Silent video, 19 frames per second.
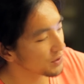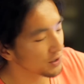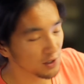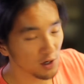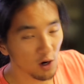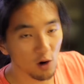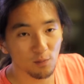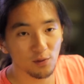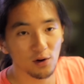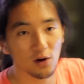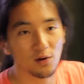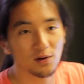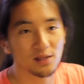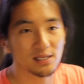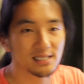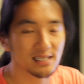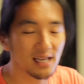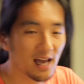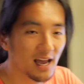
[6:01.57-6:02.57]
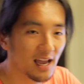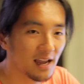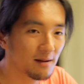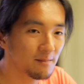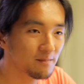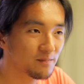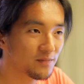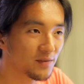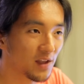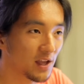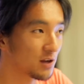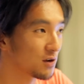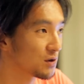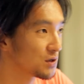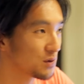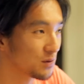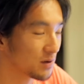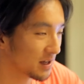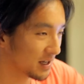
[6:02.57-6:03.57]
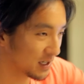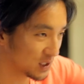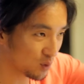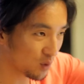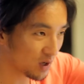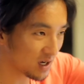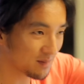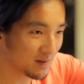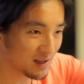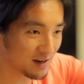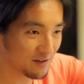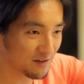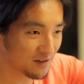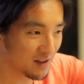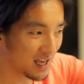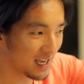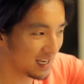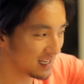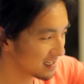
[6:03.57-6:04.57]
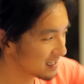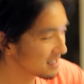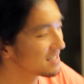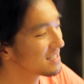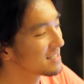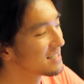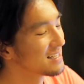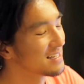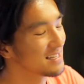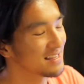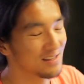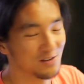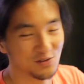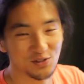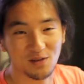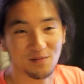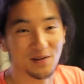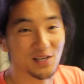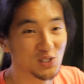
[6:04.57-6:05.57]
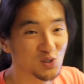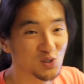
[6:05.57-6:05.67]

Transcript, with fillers: with a GoPro in the sky and you do like a 20 minute flight, there's gonna be